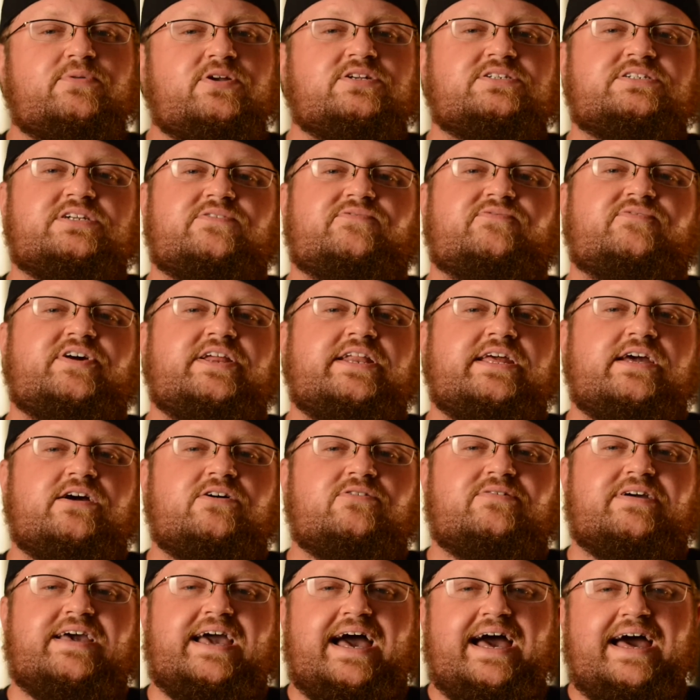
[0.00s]
music video,
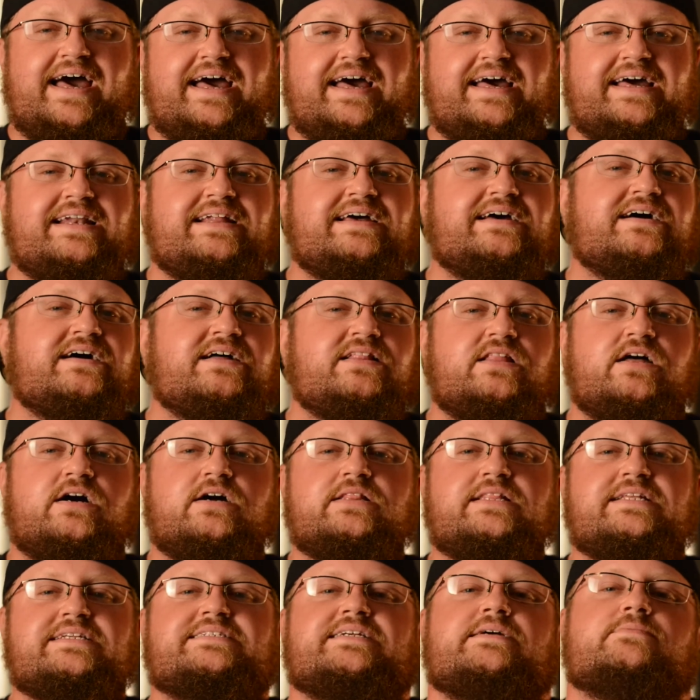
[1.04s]
kinda
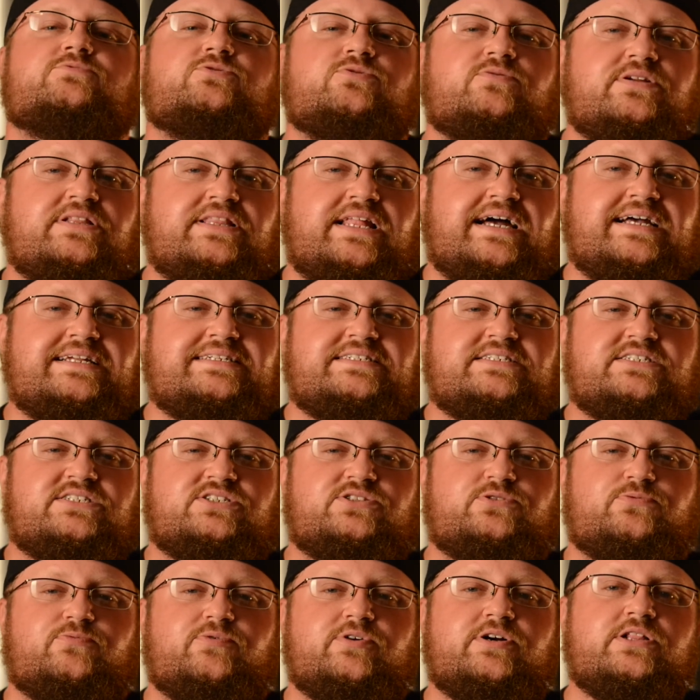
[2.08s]
along the same sort of lines as
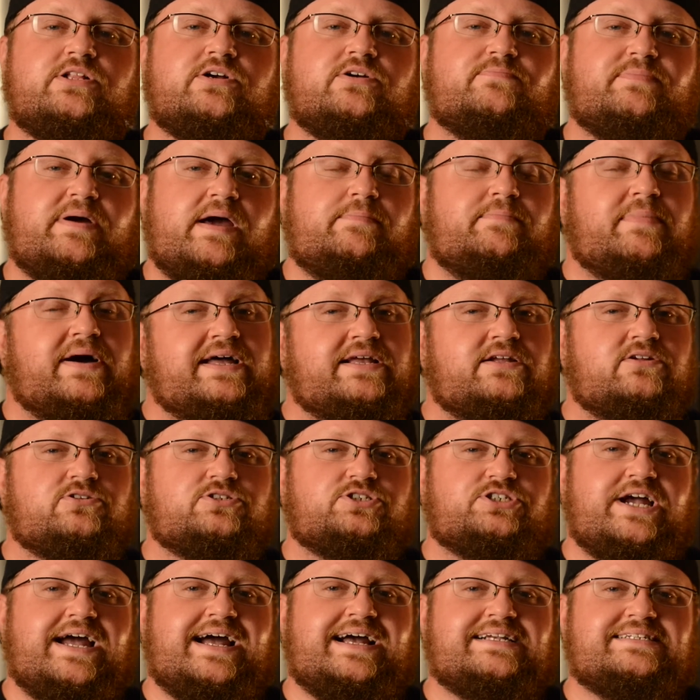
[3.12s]
Thriller by Michael
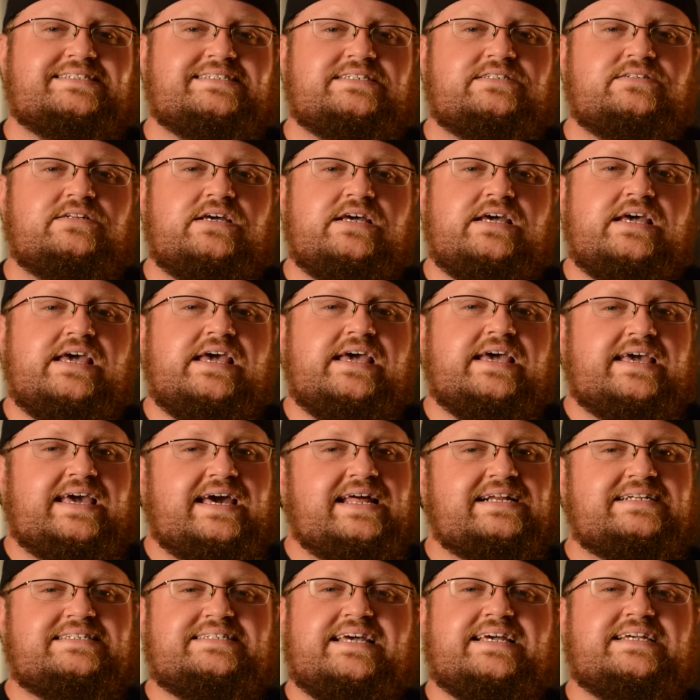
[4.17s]
Jackson.
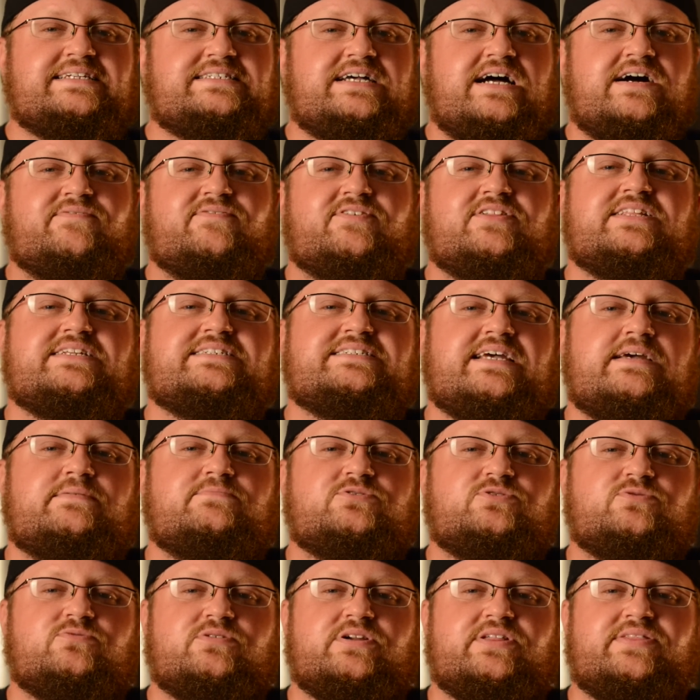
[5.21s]
Kinda takes off on the same
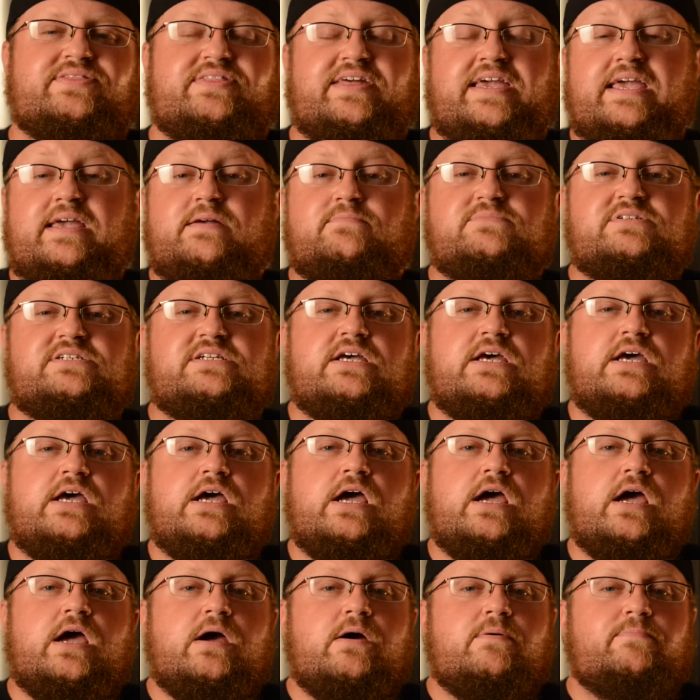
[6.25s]
sort of themes,
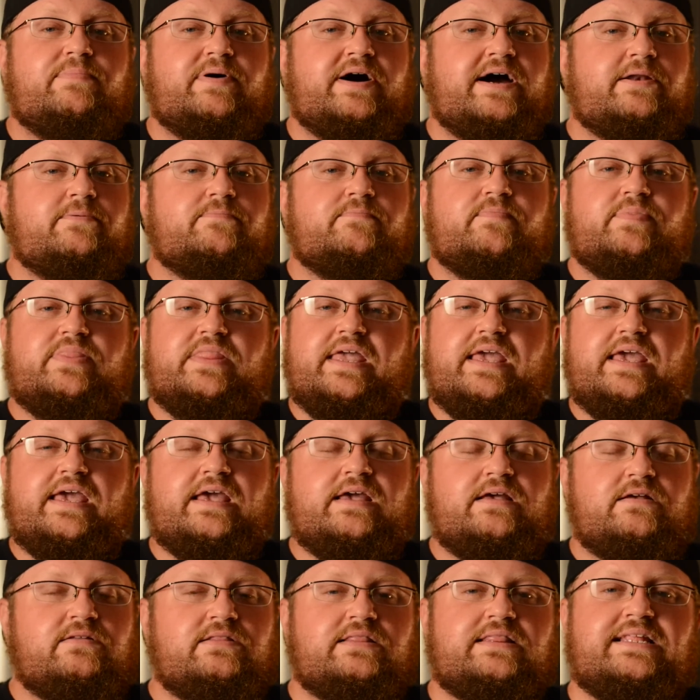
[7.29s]
but
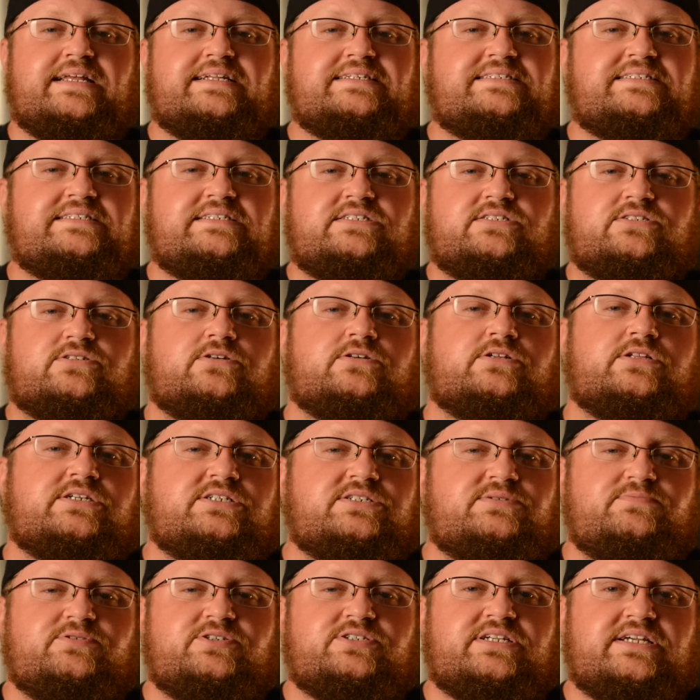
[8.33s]
Lindsey
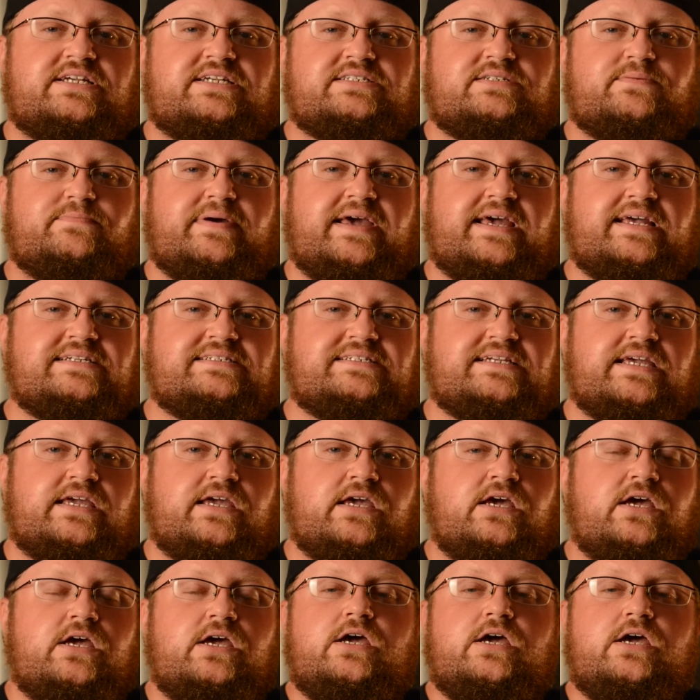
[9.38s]
Stirling's music is amazing.